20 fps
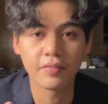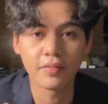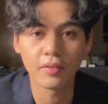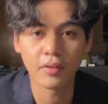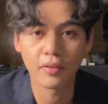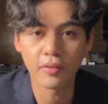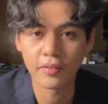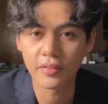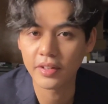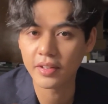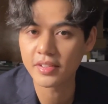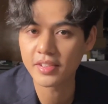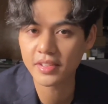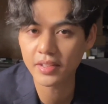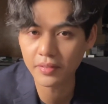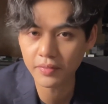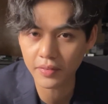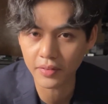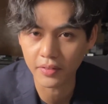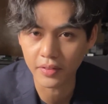Florian
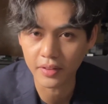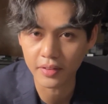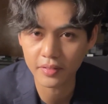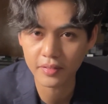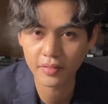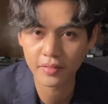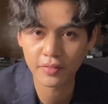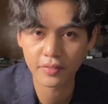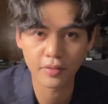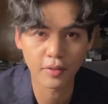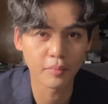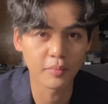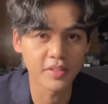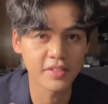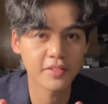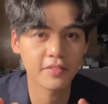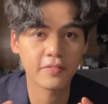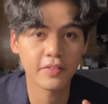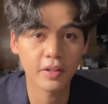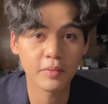Sifferin from
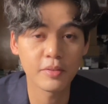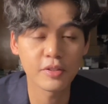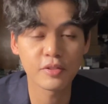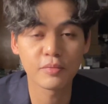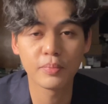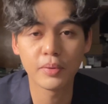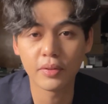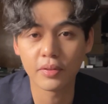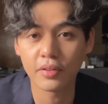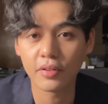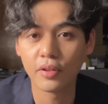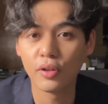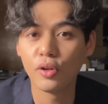his famous book,